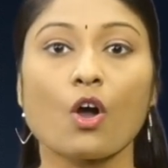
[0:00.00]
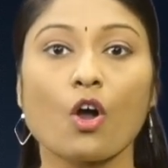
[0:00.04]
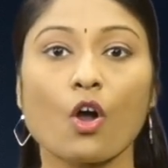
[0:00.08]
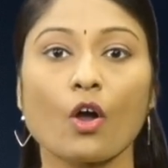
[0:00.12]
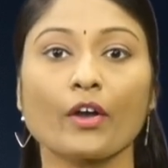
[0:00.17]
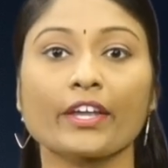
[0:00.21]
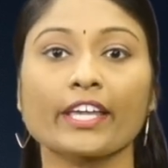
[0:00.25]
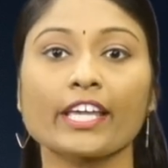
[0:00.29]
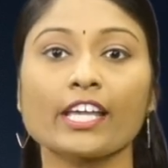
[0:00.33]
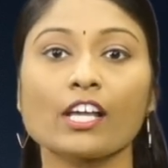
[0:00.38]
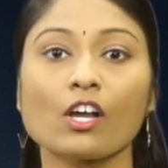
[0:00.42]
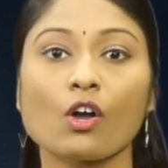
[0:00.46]

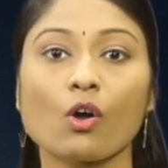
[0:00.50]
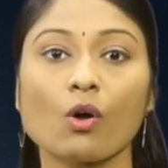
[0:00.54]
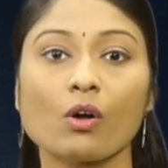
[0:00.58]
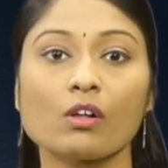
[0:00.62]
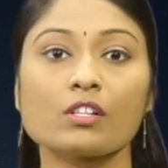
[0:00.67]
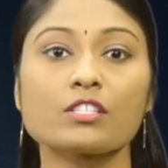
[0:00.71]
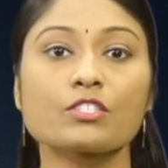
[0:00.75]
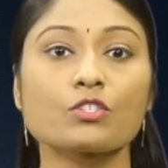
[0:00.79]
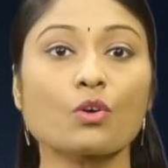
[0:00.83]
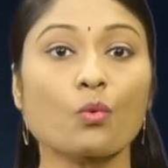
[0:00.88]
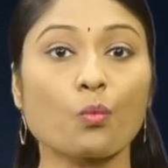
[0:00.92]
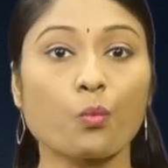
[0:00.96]
Hawking
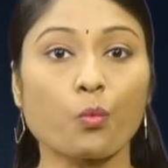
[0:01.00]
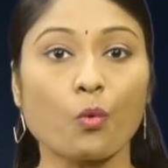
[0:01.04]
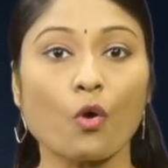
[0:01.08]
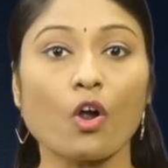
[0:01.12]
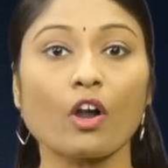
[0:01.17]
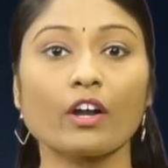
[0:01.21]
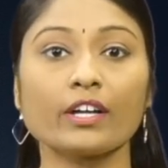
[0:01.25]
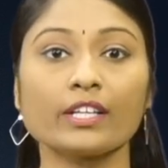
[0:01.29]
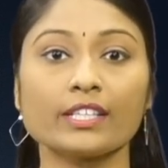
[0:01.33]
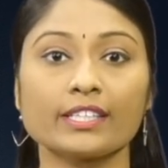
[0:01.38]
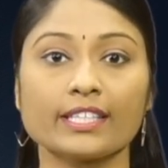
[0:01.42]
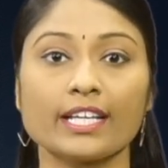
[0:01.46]
also
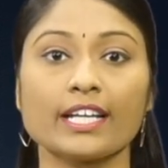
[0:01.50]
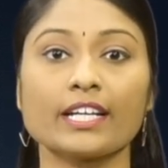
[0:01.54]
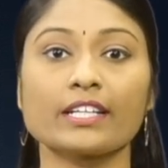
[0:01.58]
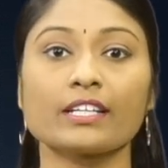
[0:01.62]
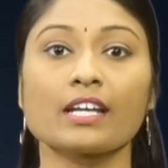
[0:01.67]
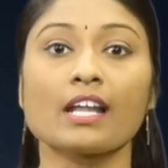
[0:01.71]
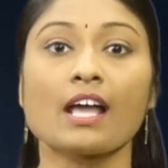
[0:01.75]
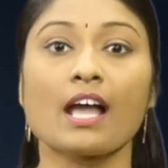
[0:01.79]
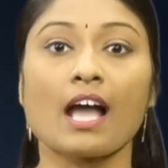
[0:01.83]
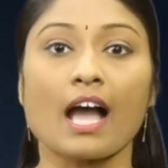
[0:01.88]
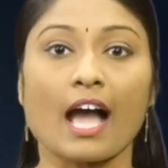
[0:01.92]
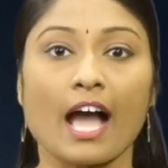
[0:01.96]
warned that
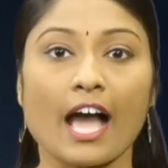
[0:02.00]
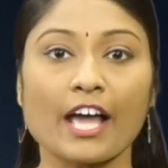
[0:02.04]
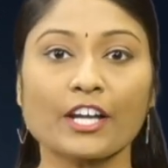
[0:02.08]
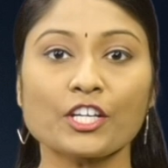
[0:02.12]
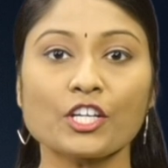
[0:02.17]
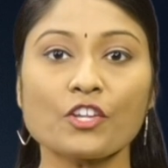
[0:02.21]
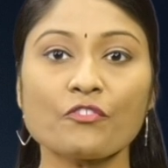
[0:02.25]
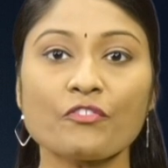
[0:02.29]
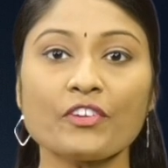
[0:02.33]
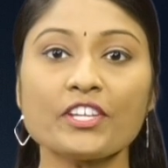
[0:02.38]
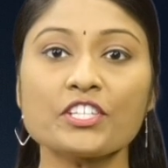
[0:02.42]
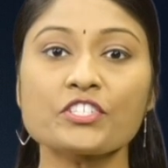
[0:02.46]

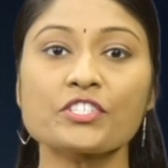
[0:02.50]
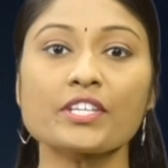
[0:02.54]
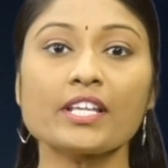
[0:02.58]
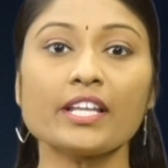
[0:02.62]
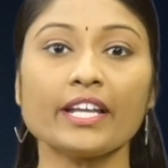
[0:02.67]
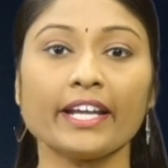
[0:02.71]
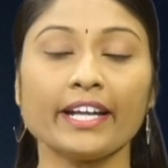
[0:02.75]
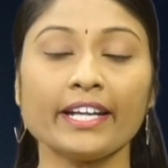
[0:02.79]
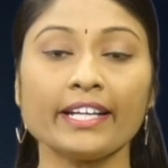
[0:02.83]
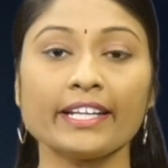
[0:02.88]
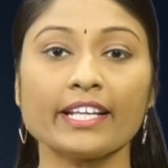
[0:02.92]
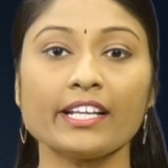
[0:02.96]

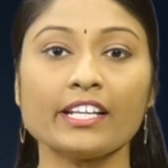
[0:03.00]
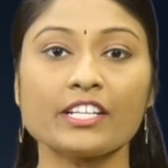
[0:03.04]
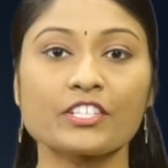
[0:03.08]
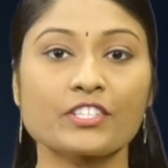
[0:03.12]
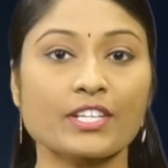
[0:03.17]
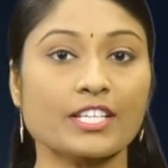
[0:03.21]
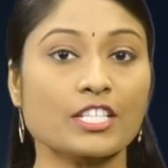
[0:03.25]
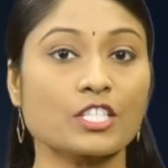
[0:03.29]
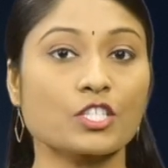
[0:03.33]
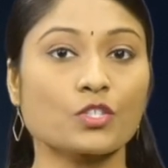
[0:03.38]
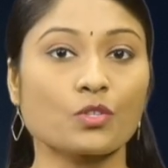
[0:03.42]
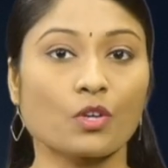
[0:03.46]
artificial
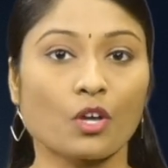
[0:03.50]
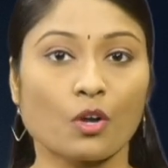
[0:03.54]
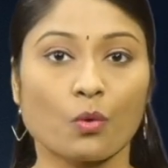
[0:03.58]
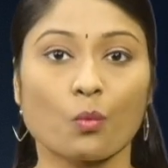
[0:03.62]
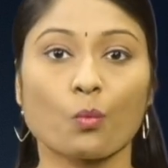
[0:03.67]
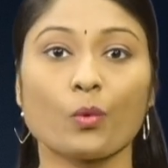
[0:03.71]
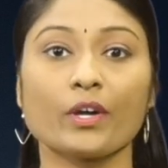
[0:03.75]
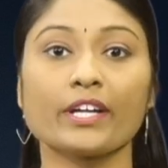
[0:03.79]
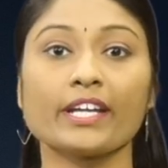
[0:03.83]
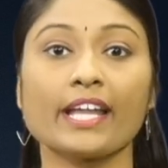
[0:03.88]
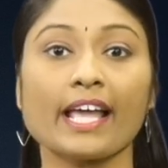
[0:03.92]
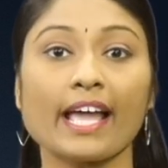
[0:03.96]
intelligence
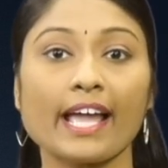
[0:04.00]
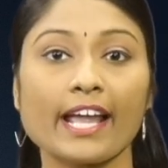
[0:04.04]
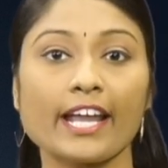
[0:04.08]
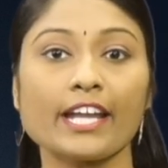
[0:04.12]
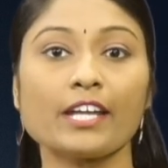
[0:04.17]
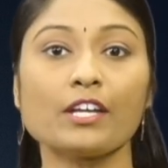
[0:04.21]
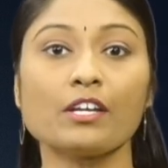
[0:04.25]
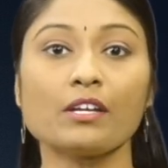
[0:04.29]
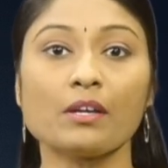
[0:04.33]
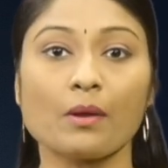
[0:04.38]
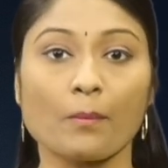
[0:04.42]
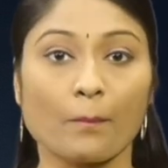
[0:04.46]
would
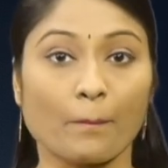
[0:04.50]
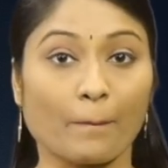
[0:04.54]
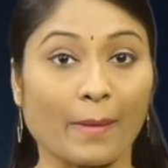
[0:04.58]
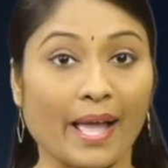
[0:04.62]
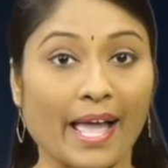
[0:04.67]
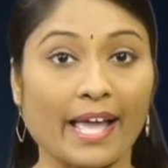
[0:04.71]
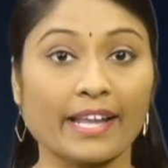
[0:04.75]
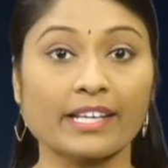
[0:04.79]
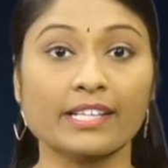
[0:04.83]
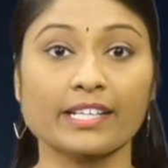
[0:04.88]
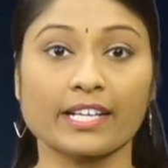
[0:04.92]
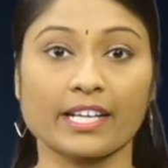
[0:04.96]
end
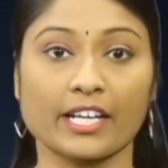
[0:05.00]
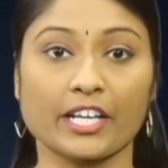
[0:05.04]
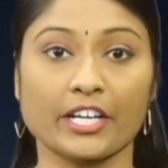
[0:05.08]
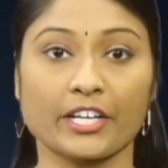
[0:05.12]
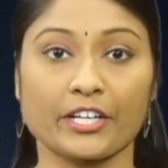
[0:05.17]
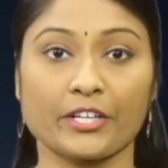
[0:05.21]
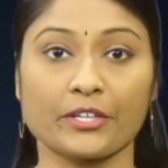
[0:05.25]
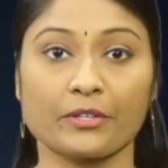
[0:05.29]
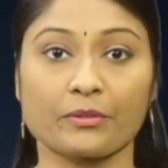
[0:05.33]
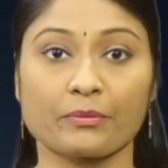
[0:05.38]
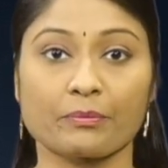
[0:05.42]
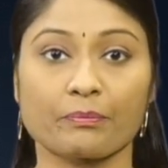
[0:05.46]

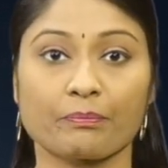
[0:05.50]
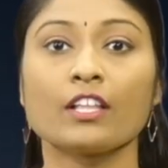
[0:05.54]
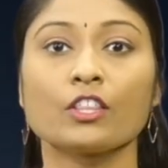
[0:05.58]
mankind.